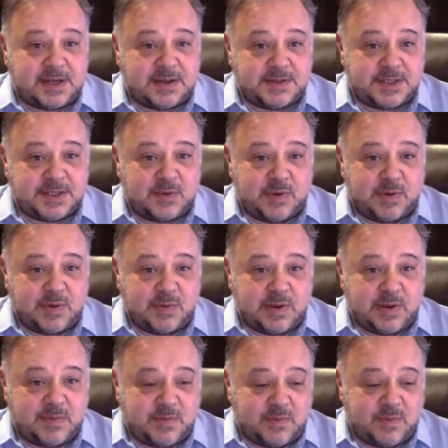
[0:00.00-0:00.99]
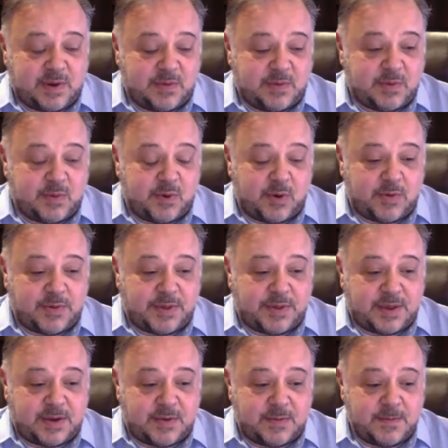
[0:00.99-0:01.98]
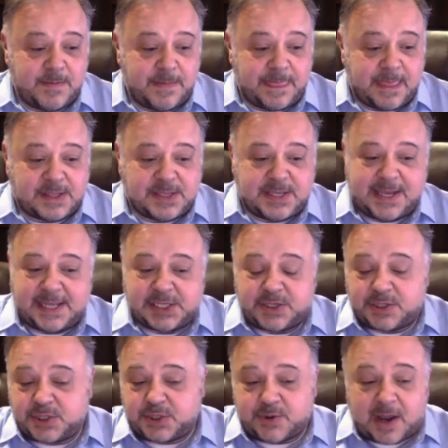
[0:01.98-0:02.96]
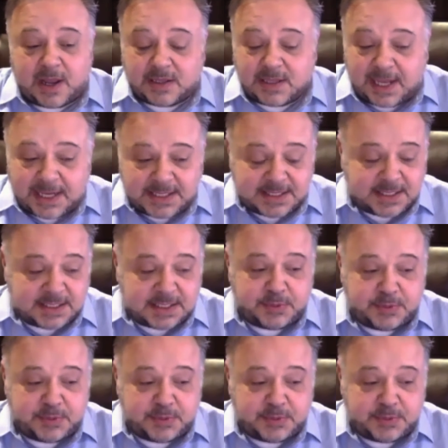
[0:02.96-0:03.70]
so we would work with you to get your trial license.